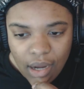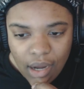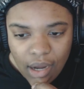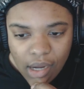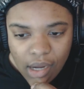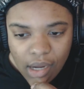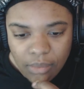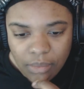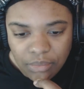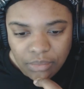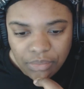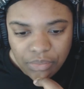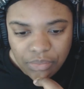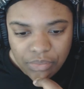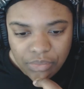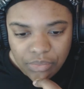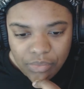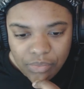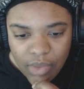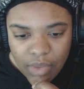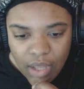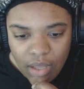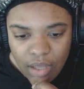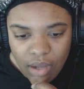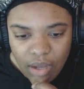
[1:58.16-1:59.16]
Um,
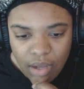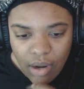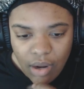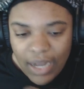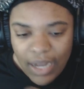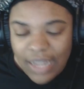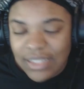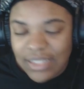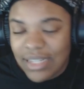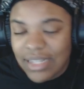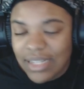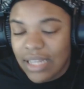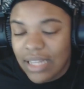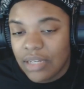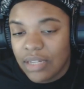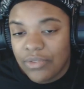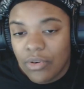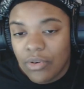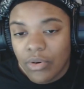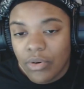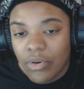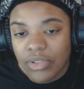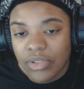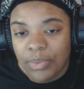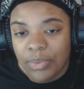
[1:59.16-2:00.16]
you know, like I said, I
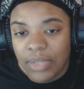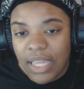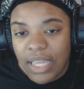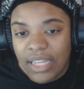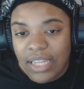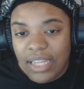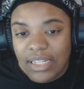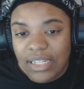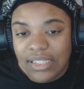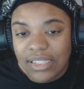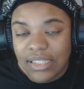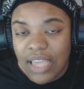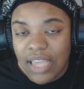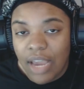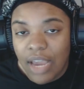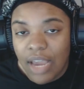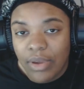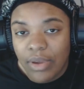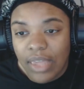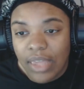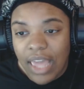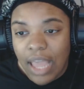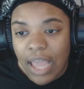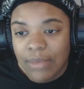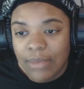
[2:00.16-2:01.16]
look forward to playing these
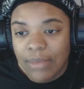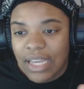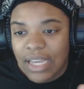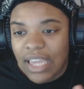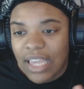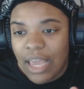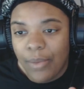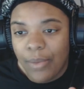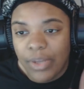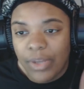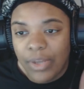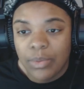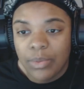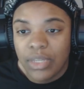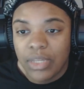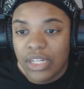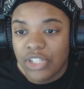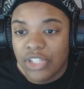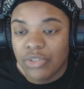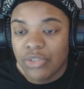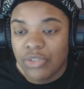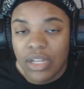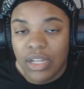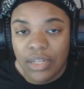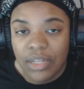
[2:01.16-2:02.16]
scary games. I can't wait till we
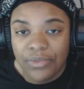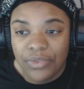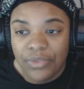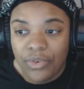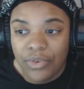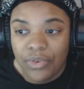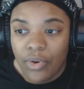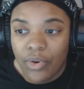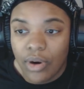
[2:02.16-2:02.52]
get a trailer